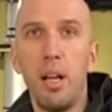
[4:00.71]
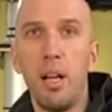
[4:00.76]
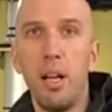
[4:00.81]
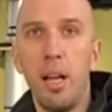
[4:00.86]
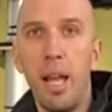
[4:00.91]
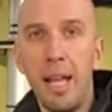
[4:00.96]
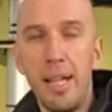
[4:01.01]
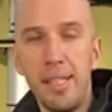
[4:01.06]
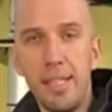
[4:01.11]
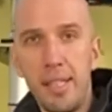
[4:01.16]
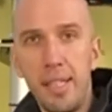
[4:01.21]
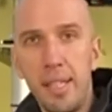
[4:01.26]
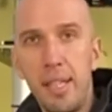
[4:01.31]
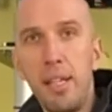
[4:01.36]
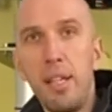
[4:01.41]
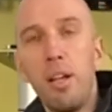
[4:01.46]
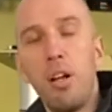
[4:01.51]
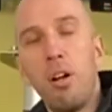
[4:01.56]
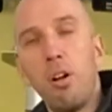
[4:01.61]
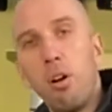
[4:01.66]
A
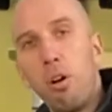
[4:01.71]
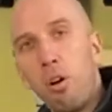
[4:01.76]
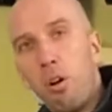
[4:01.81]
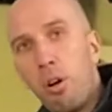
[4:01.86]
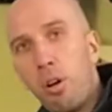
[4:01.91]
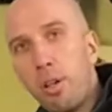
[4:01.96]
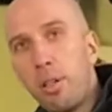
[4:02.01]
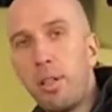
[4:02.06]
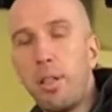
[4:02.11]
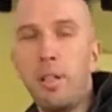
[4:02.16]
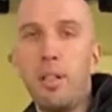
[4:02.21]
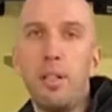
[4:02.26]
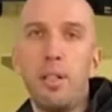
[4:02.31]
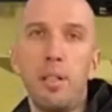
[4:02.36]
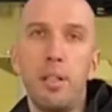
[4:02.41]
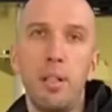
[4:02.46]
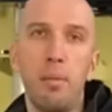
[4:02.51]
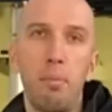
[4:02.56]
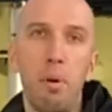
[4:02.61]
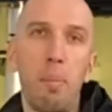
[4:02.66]
C or
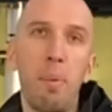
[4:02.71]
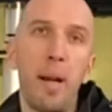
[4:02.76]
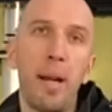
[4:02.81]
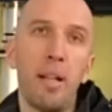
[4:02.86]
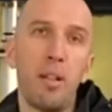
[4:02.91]
mobile